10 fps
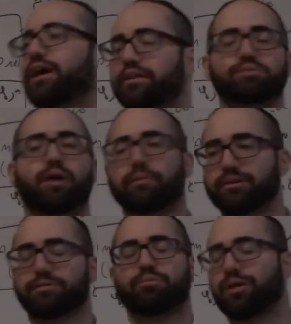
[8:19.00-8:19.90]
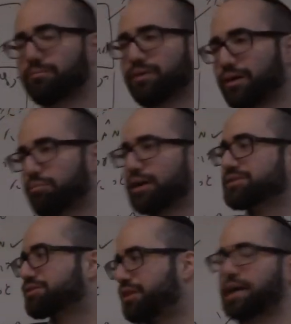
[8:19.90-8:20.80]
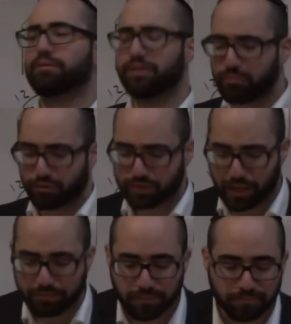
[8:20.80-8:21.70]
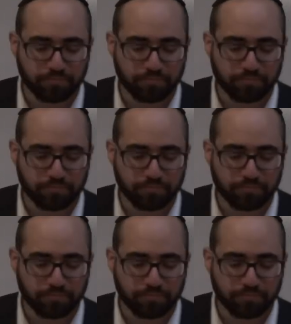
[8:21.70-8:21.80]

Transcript: and this pro- pro- uh, process could happen a number of times